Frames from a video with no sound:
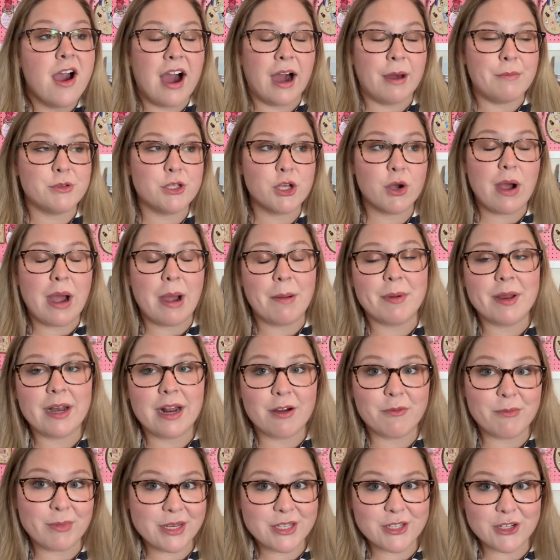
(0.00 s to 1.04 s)
I'm so happy to
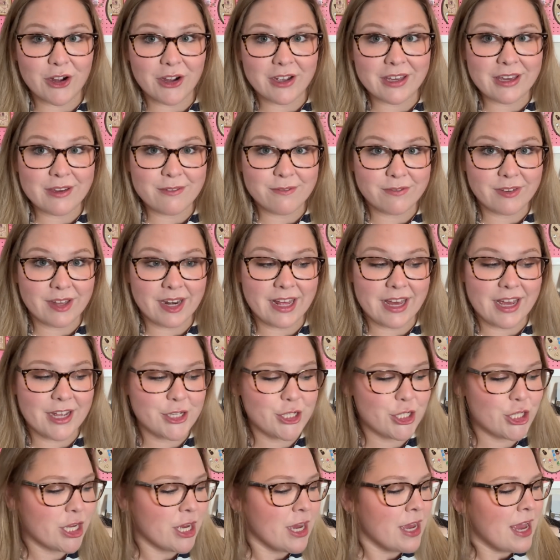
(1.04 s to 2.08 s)
have my stocking
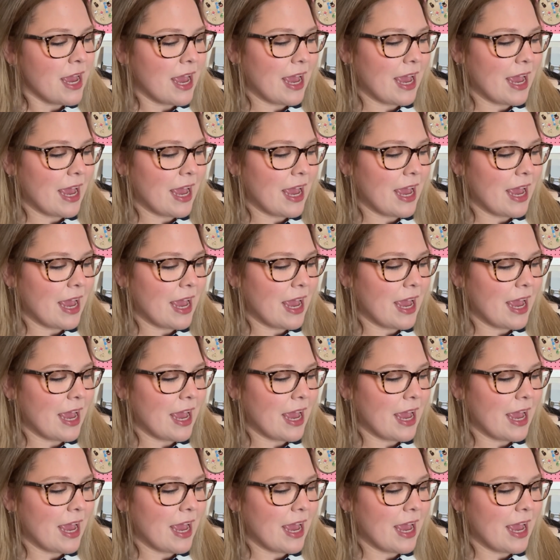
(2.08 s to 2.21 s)
finished